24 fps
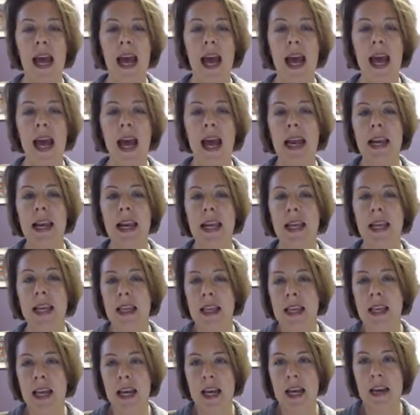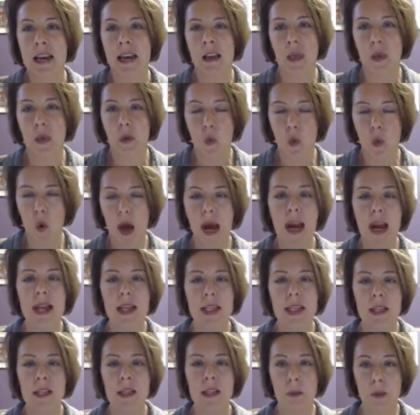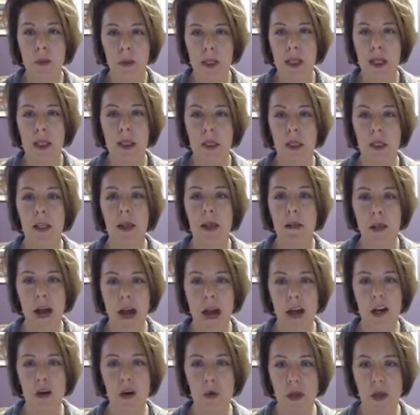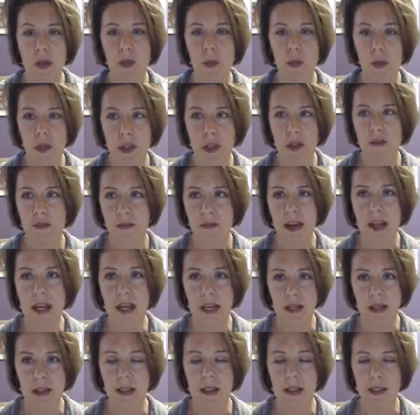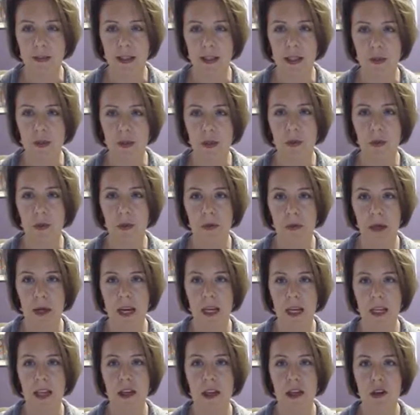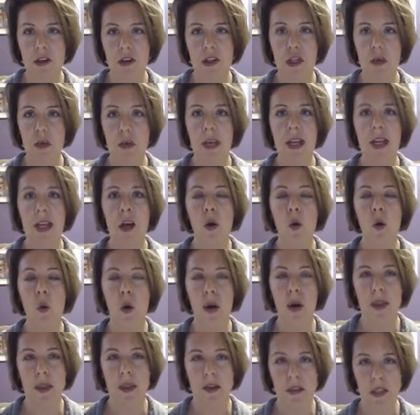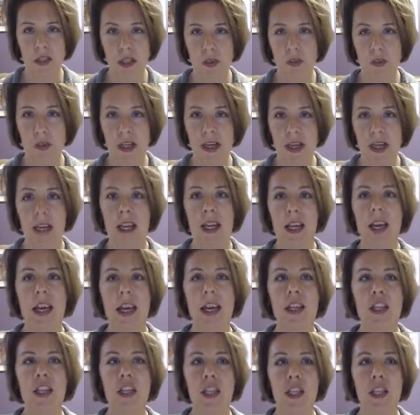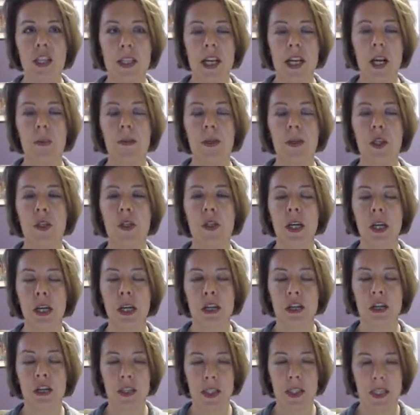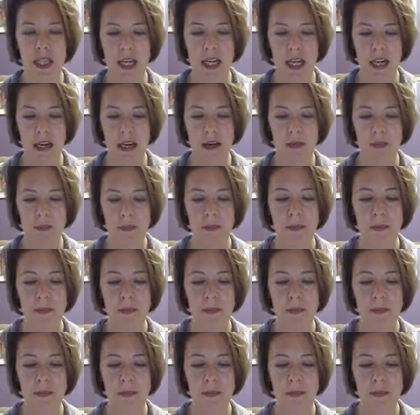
And in the end, the why doesn't particularly matter when the boys are fighting in the living room, right? They're doing what they're doing. It just helps you to understand.